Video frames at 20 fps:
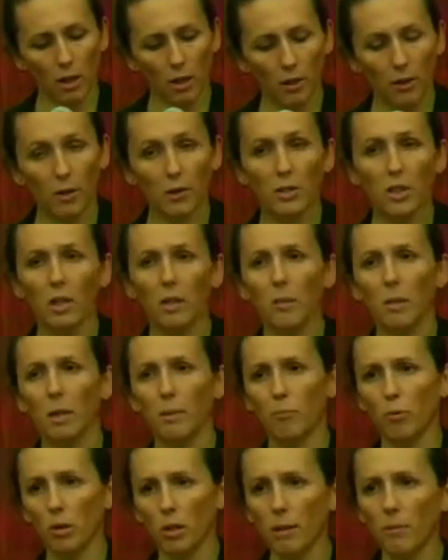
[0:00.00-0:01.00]
There's going to be a
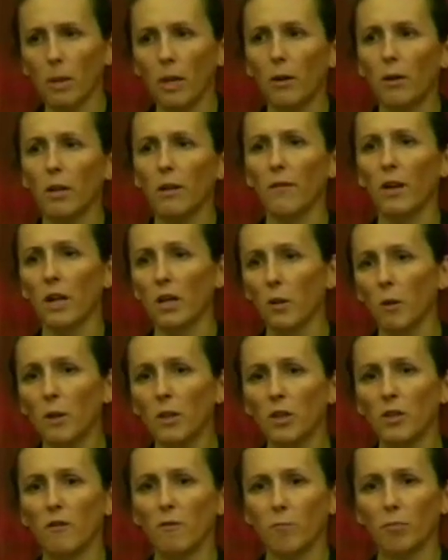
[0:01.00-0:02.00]
preliminary
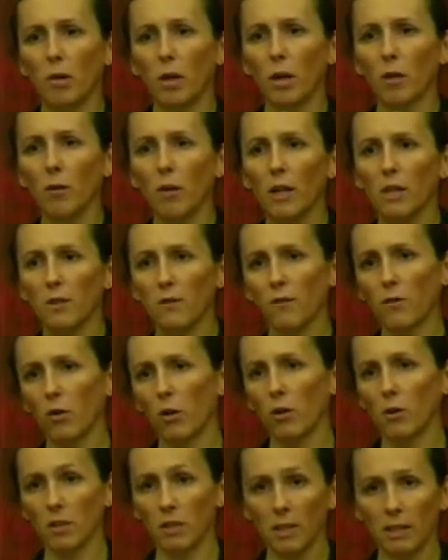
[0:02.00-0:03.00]
evaluation of progress for
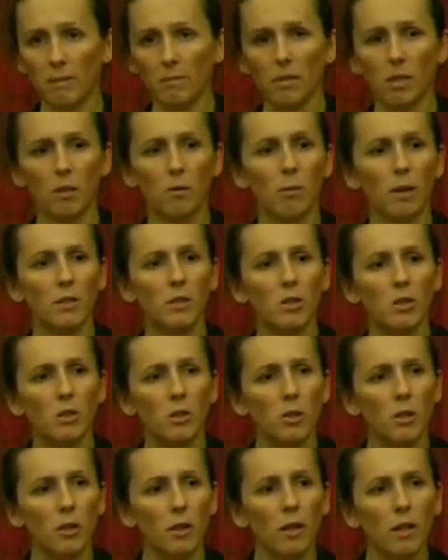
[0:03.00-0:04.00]
all the teams that are
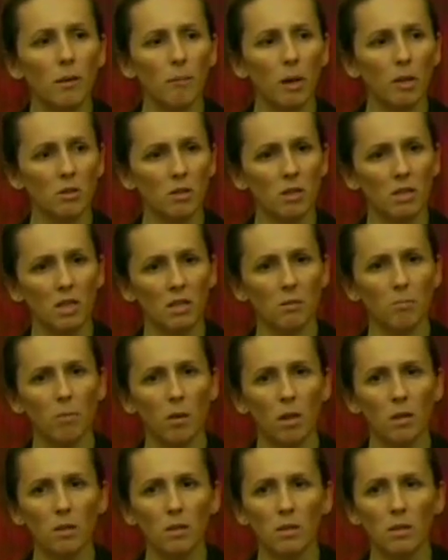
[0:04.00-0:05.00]
registered in about 6
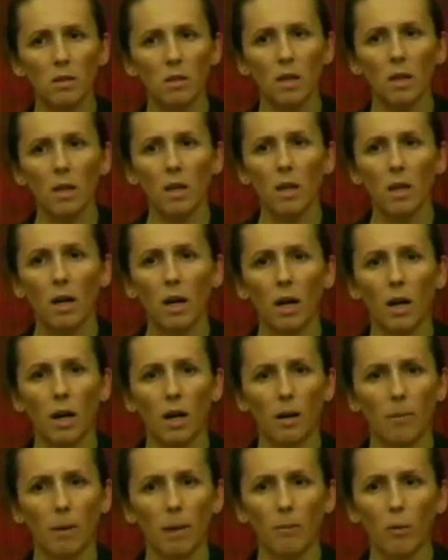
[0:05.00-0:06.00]
months.
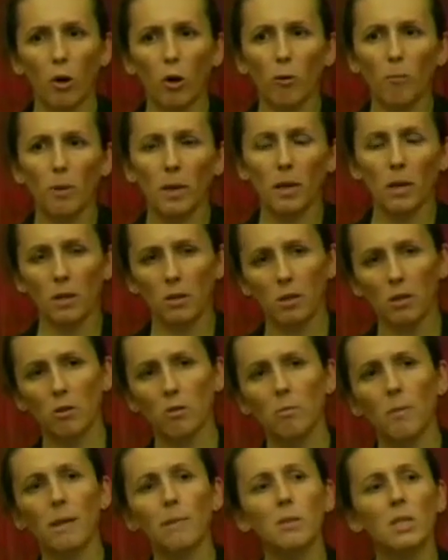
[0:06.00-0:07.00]
I'm hoping to
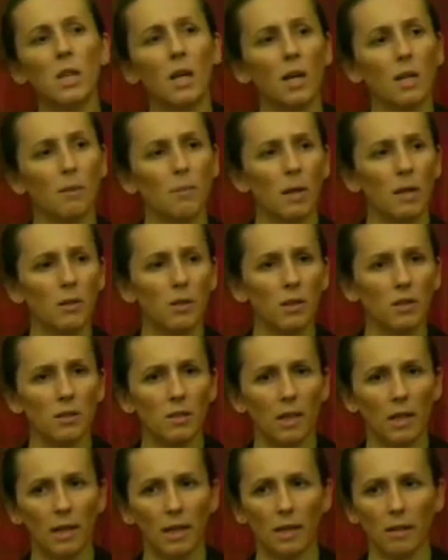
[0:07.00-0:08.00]
maybe talk about this
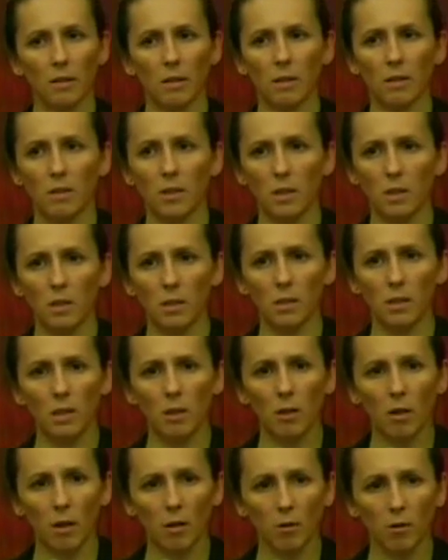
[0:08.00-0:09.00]
at the CCC
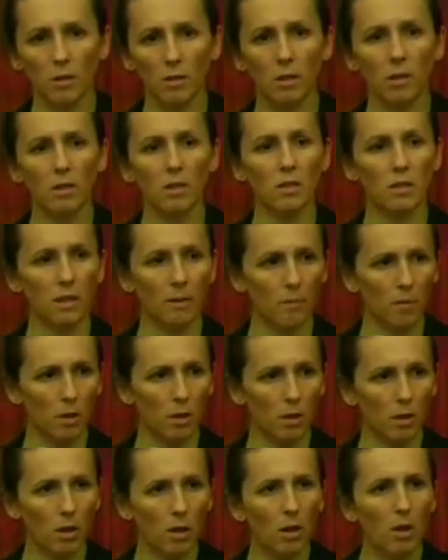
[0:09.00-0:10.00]
Congress in
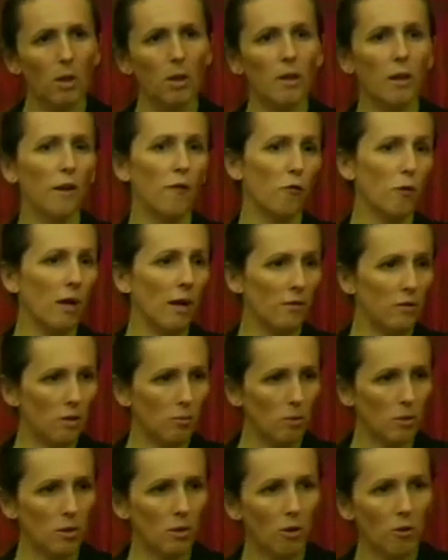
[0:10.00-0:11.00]
December, if we have some
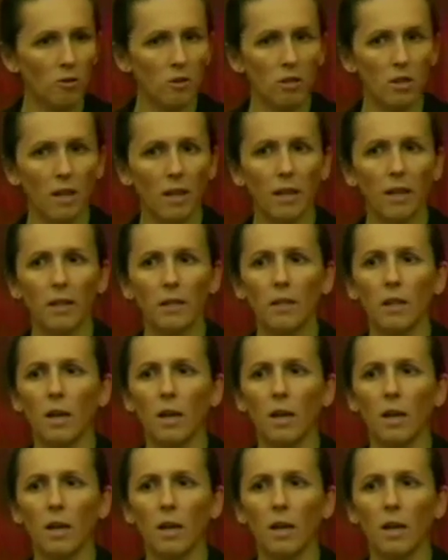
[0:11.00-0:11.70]
results then.